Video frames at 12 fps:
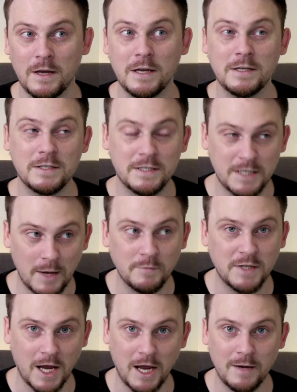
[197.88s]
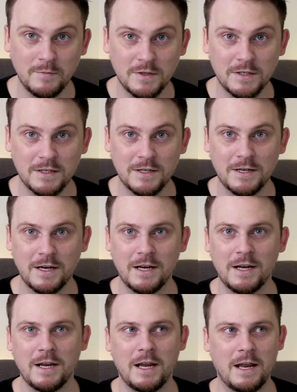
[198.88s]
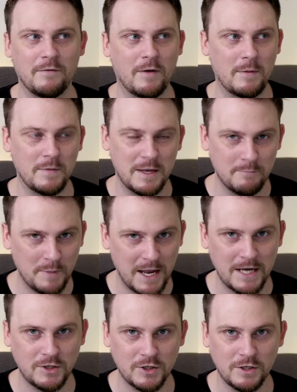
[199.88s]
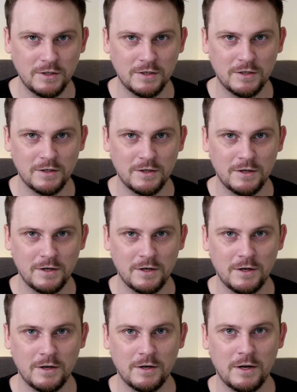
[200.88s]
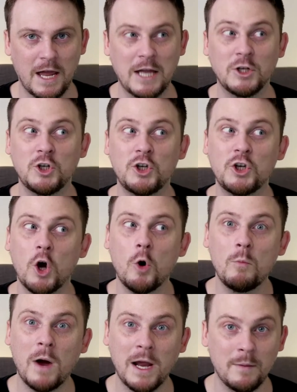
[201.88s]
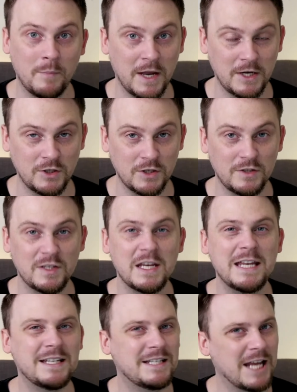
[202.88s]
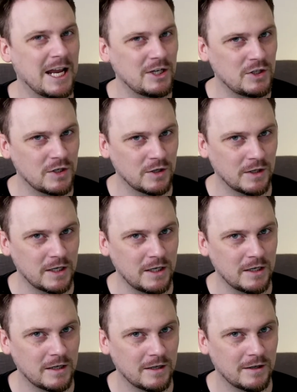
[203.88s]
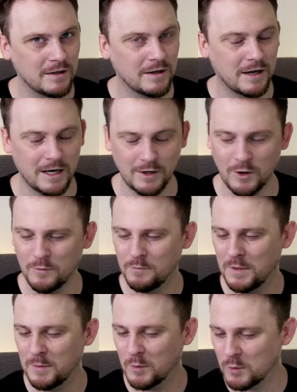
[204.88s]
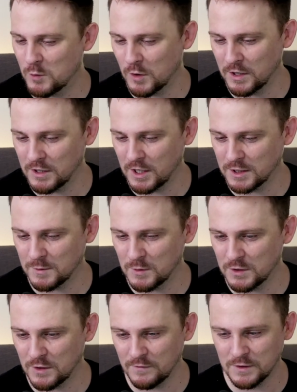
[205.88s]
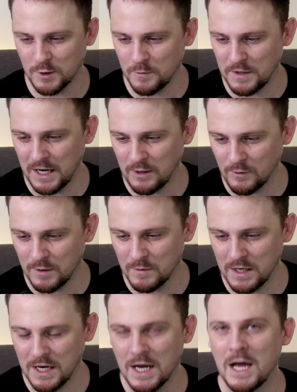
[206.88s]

Sometimes, if I'm impatient and show my impatience intentionally, and I know people who are in customer service, don't be angry at me.